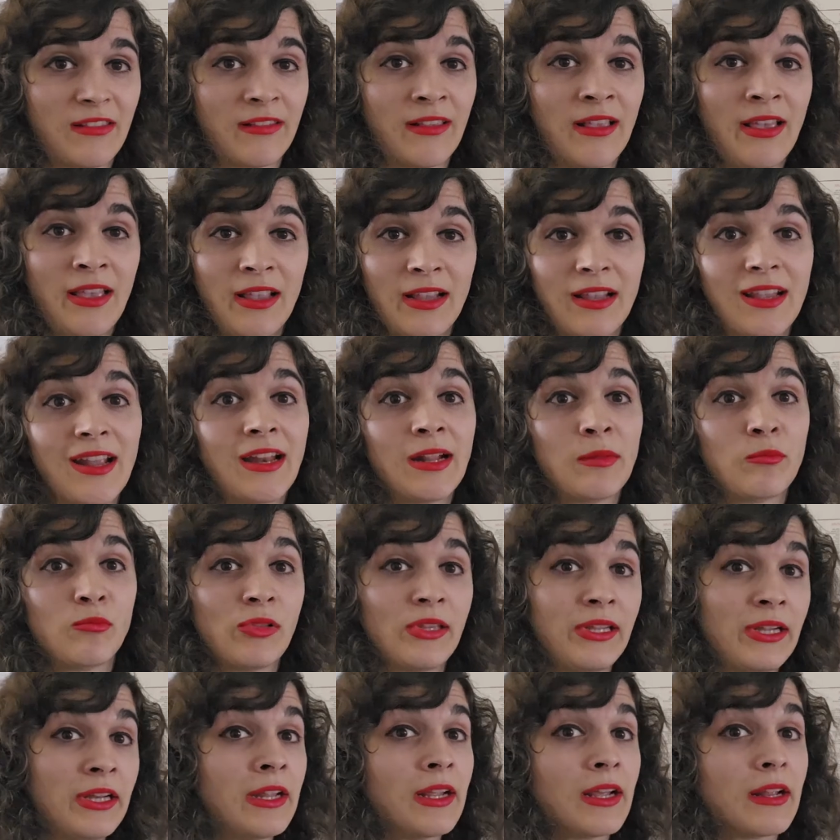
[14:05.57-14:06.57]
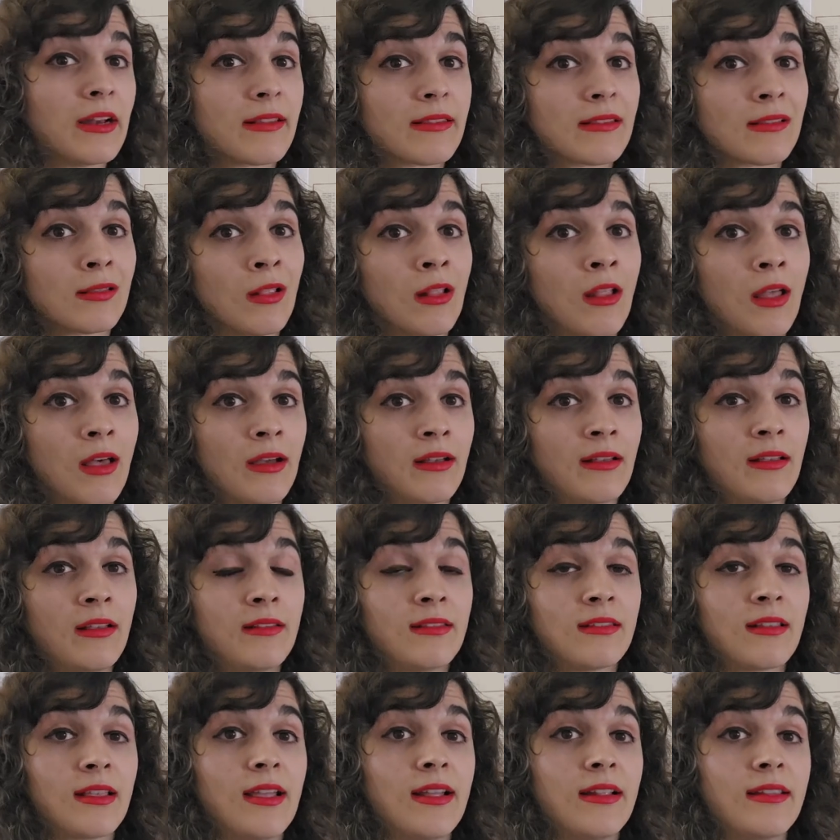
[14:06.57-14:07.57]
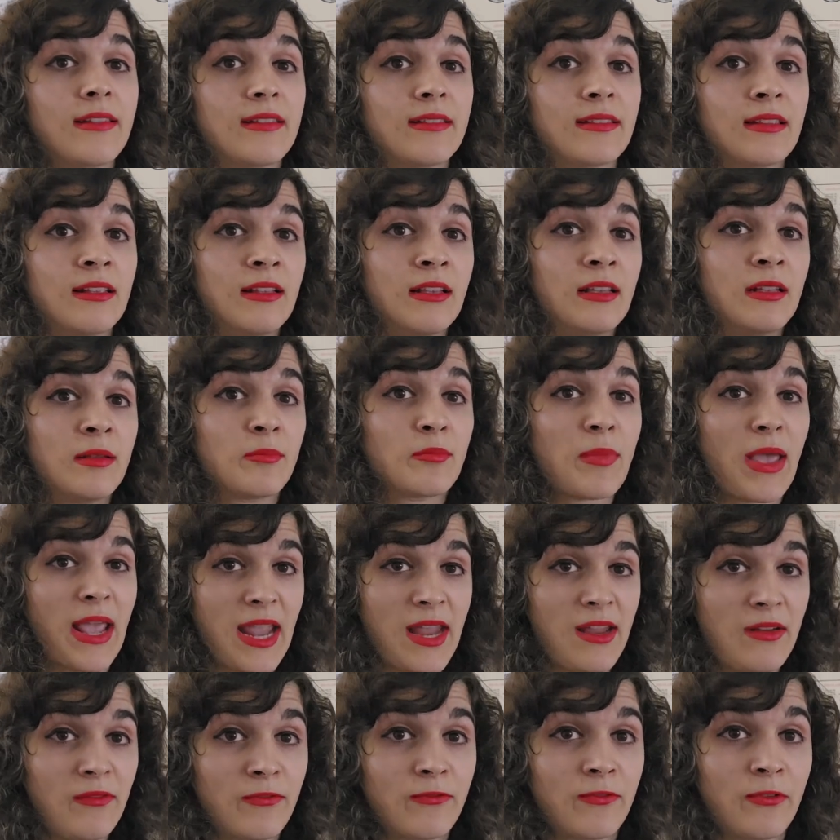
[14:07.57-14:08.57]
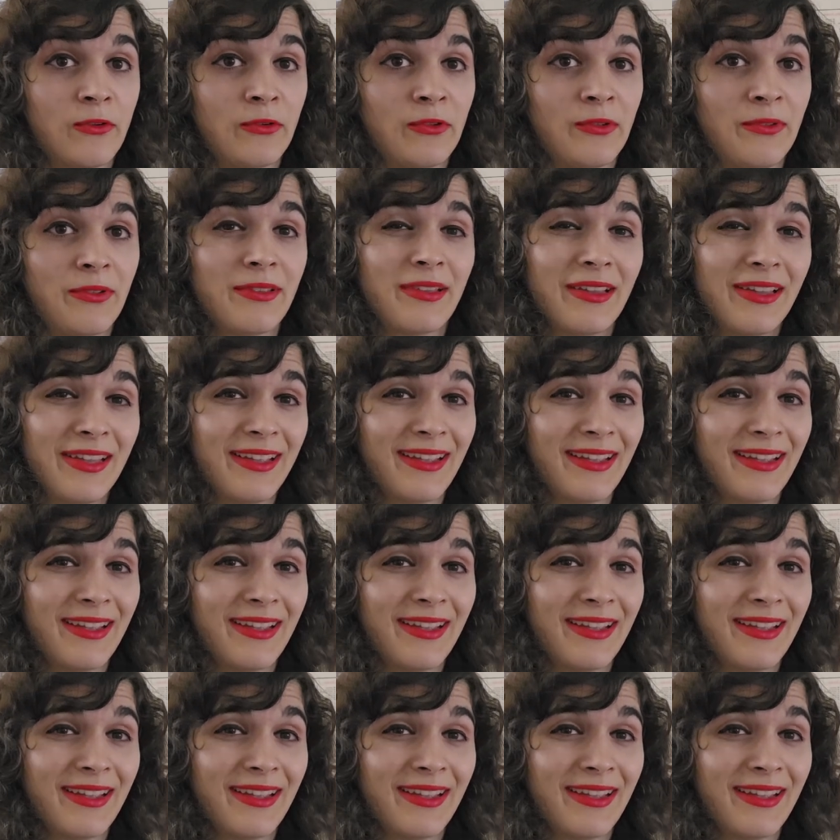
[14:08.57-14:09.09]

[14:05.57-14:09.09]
it's getting bleeding in its lungs, it's painful.